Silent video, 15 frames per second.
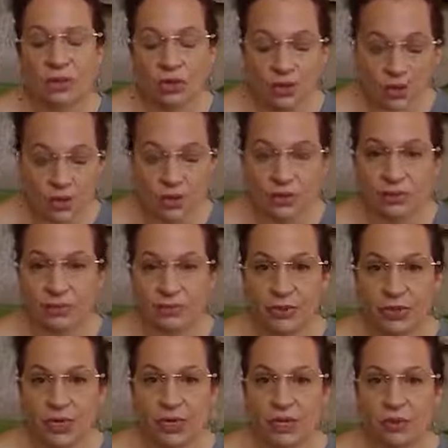the holy
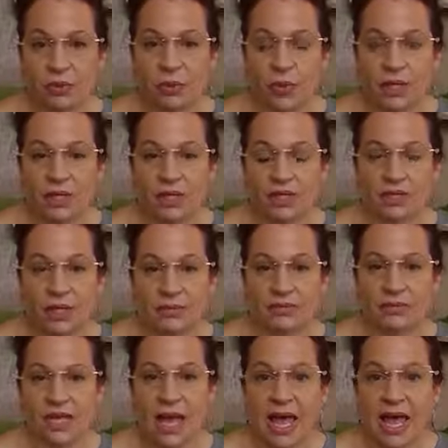spirit wanted them
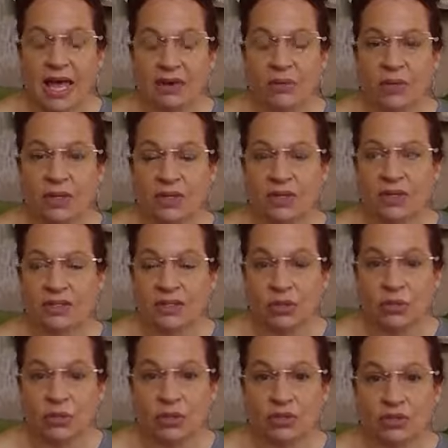to ha- wanted
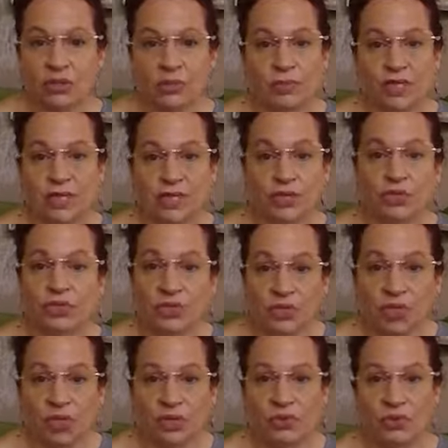someone to be
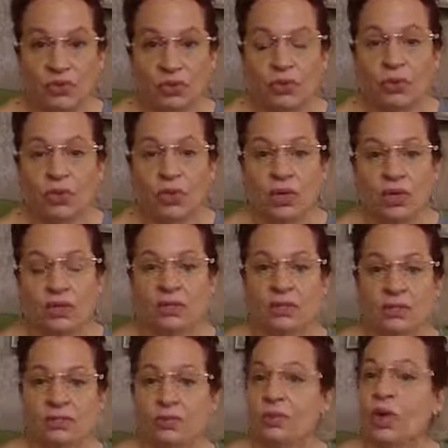interceding through this
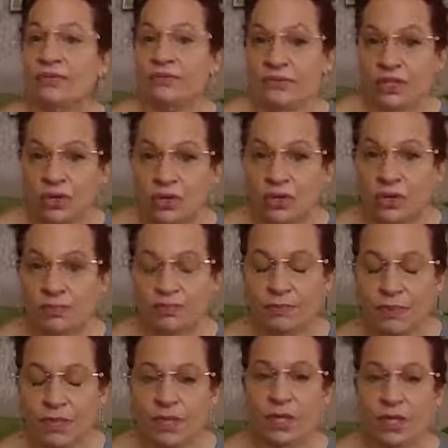rough ter-
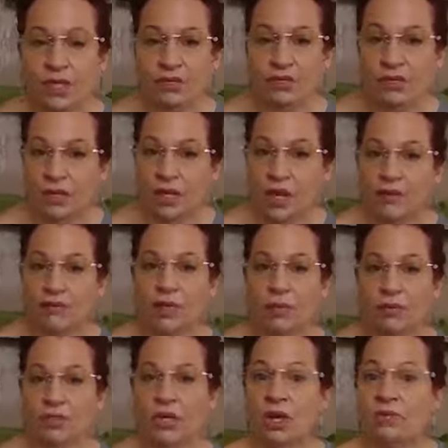period of their life that
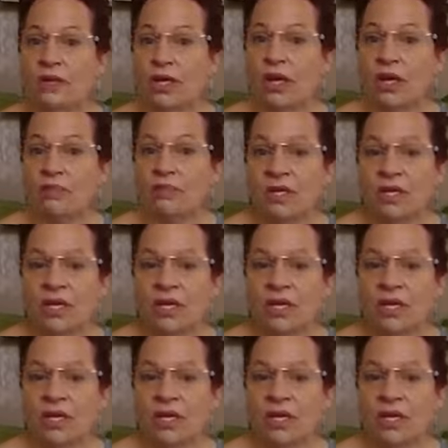was coming up